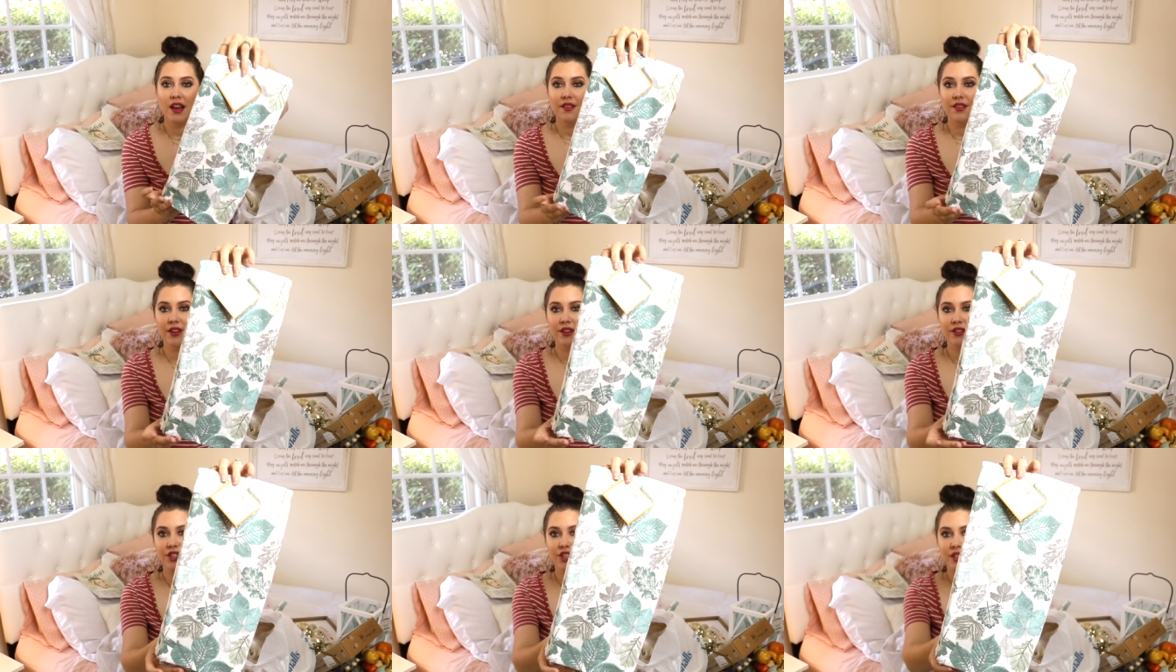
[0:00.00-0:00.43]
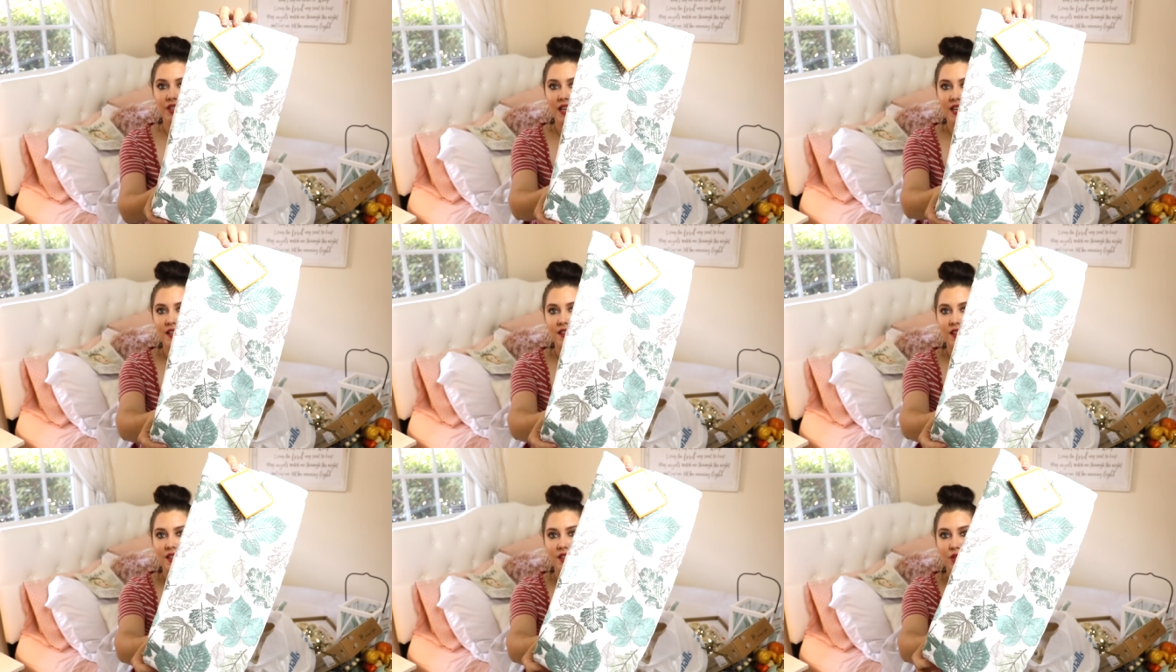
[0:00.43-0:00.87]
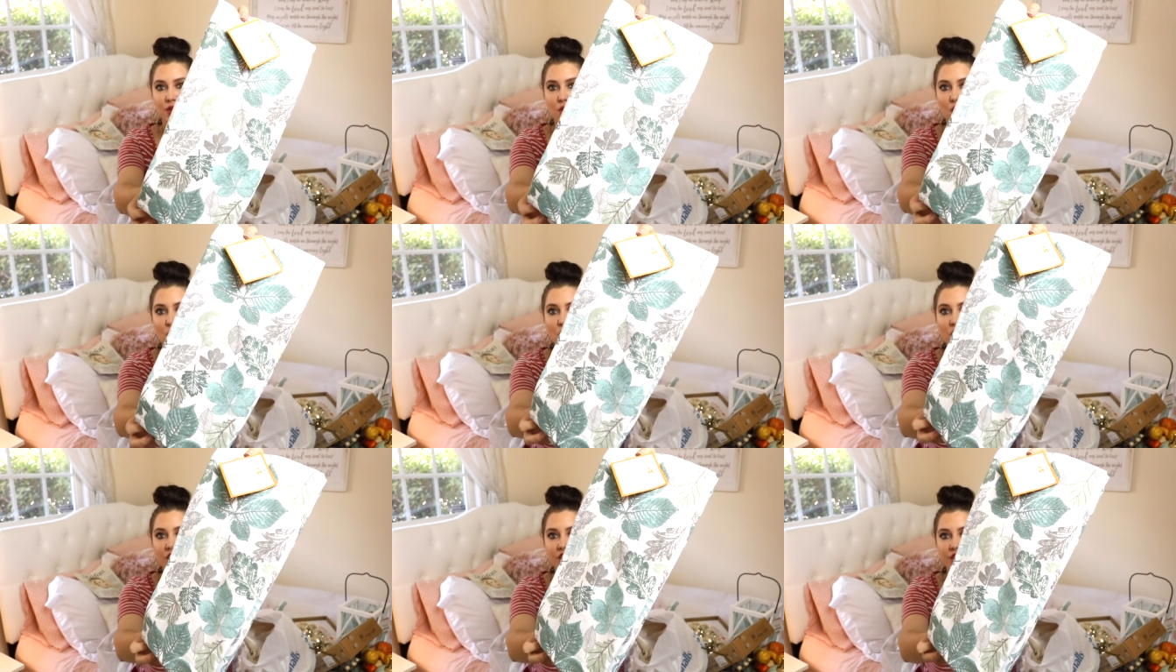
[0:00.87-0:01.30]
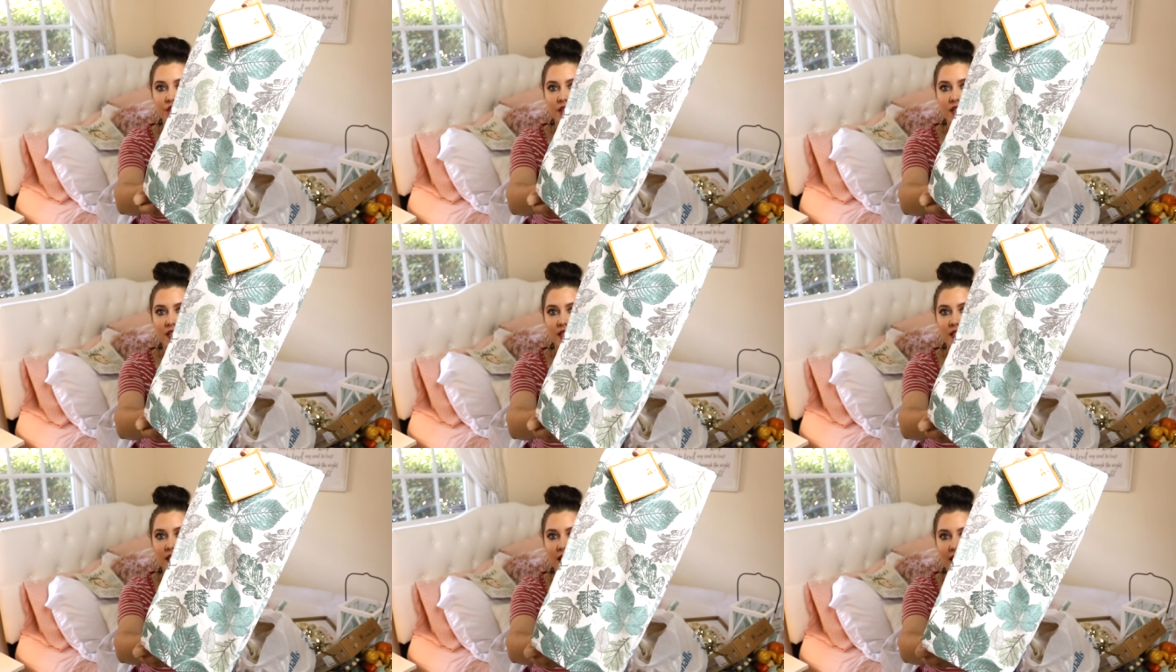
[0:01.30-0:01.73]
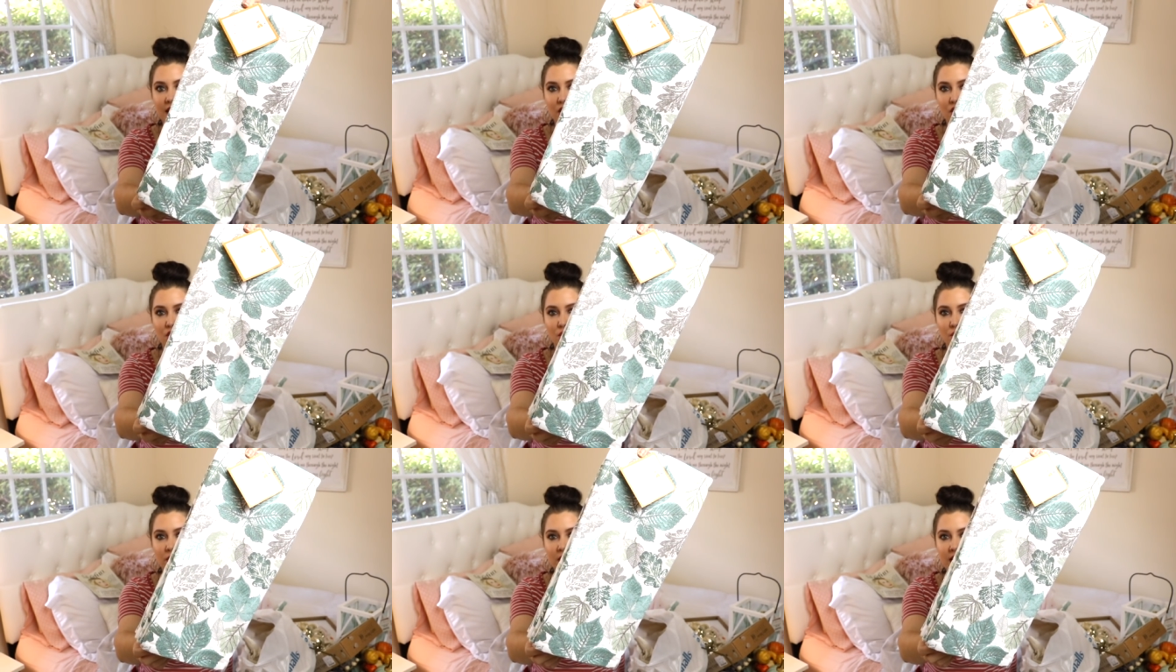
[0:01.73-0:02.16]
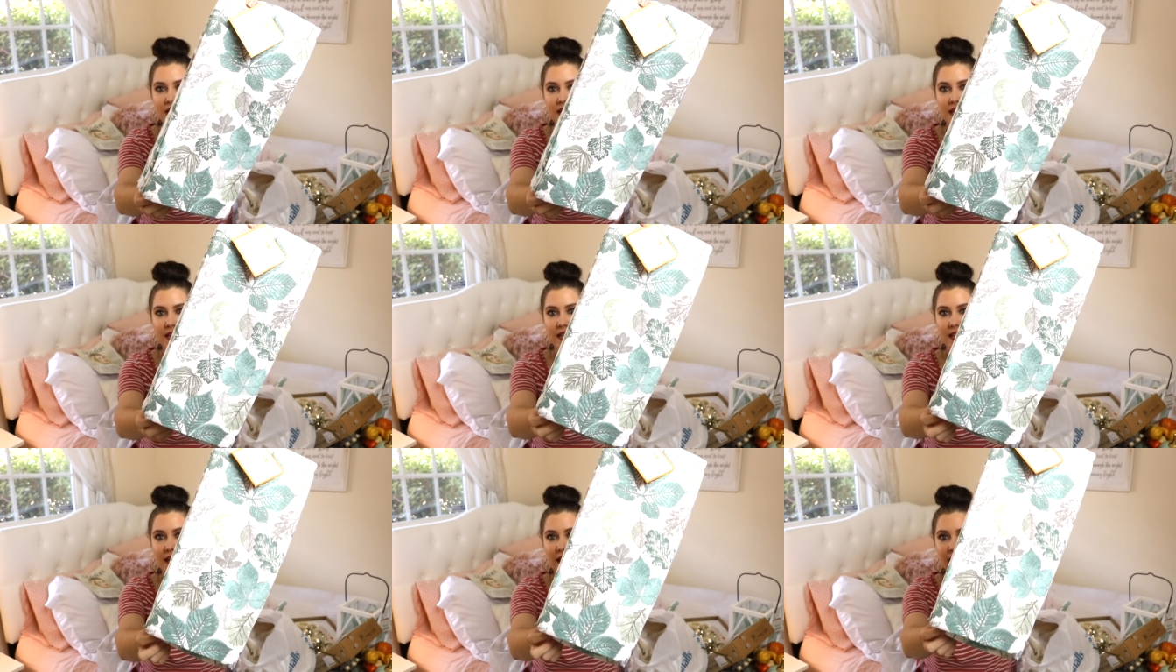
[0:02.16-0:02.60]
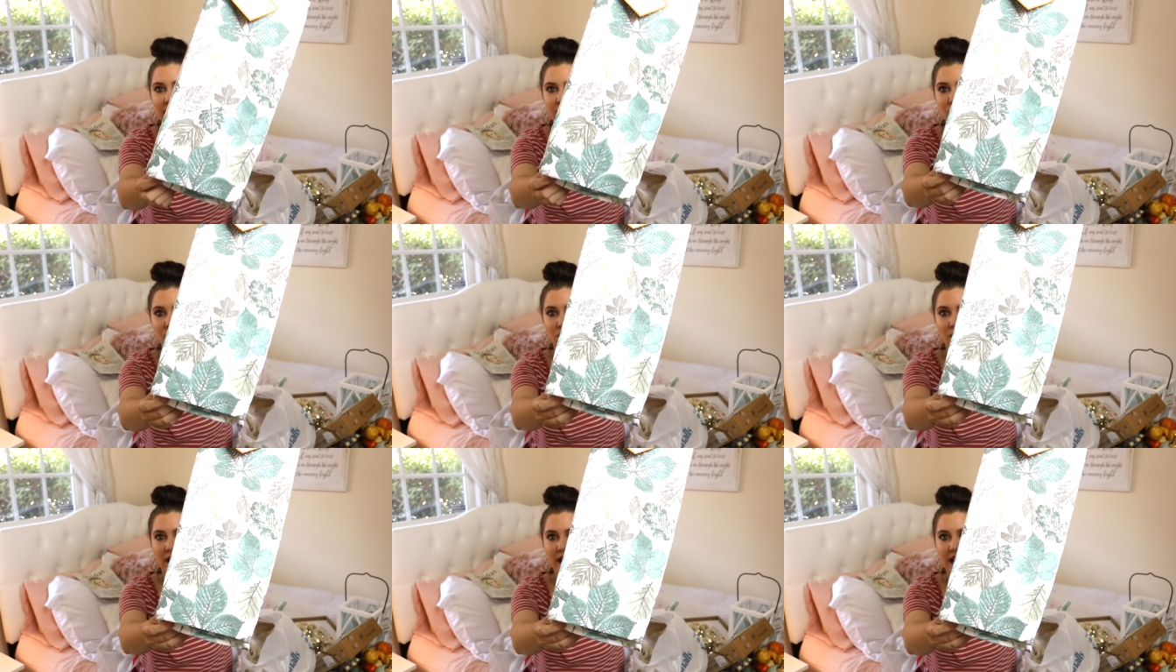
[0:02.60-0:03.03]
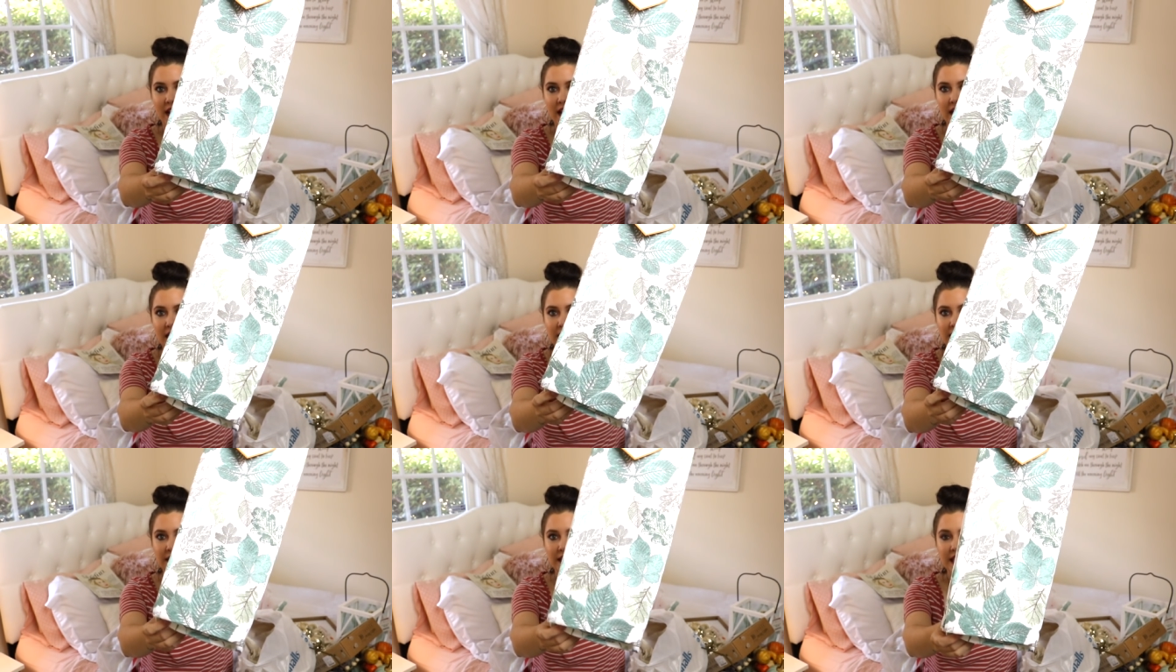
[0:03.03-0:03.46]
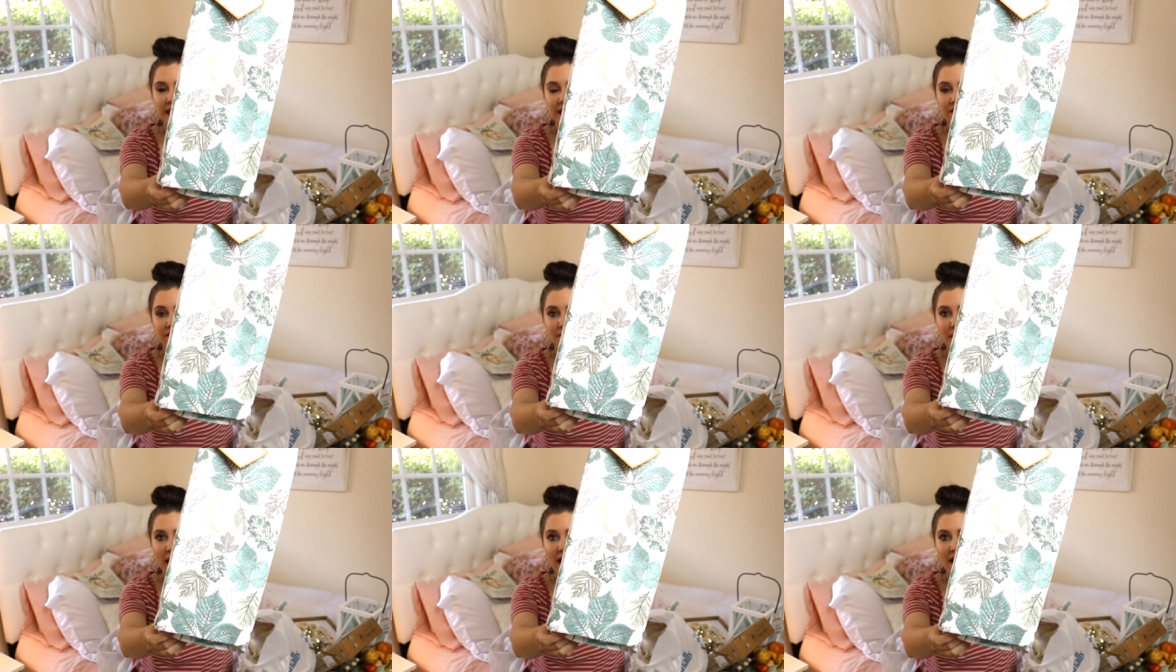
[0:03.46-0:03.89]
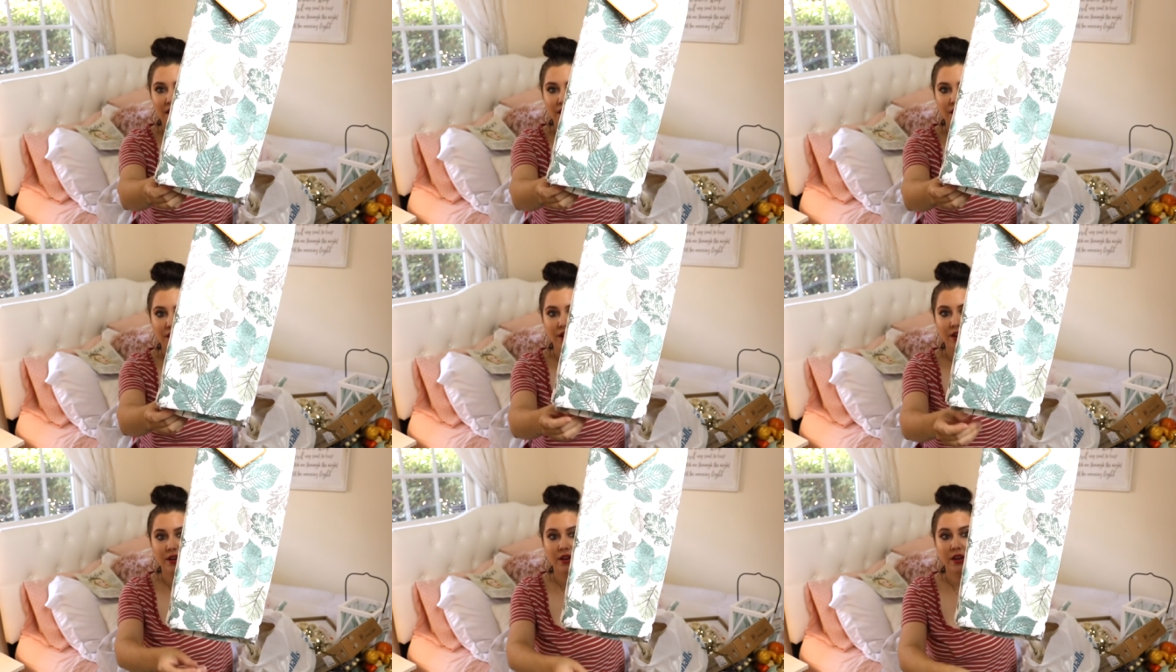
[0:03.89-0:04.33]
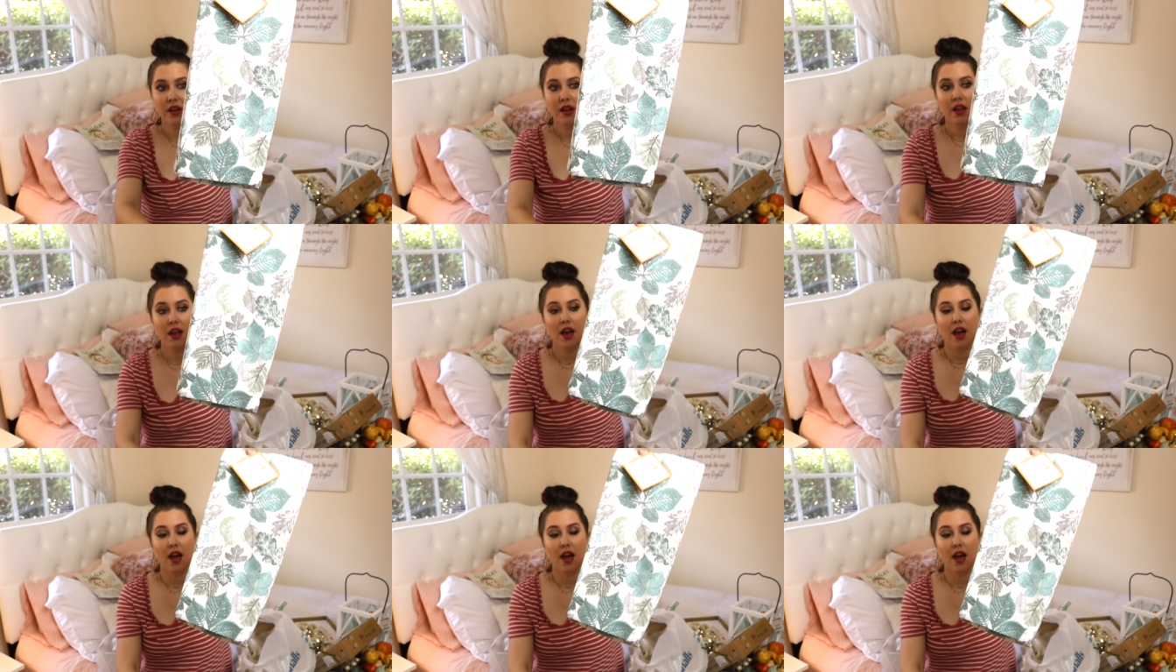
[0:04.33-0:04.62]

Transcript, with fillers: They're just like this gorgeous like green and gray leaf pattern.